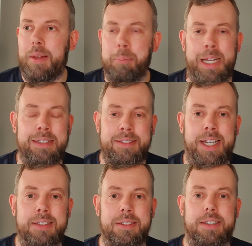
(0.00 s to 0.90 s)

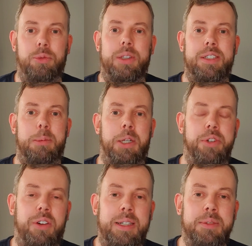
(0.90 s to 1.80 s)
BSCN
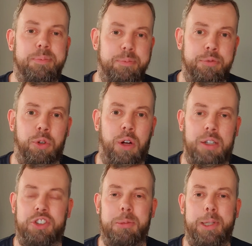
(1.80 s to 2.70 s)
61009 for
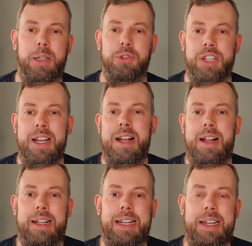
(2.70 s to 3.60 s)
RCBOs,
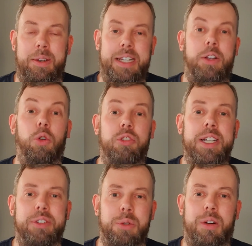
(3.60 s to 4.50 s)
it
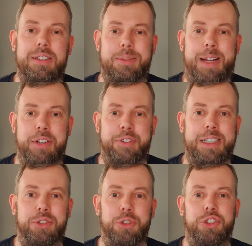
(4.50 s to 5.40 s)
already requires the
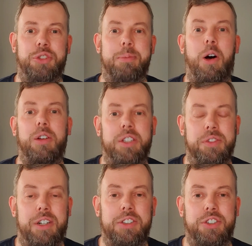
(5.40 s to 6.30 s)
manufacturers to mark the
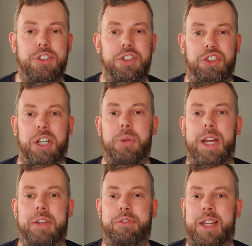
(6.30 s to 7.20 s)
devices to show
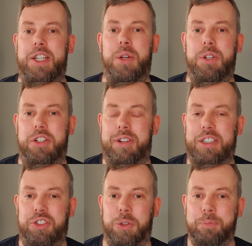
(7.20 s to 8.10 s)
if they're
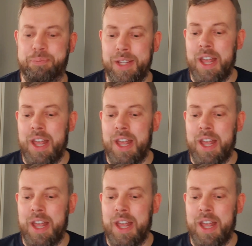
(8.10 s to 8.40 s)
unidirectional.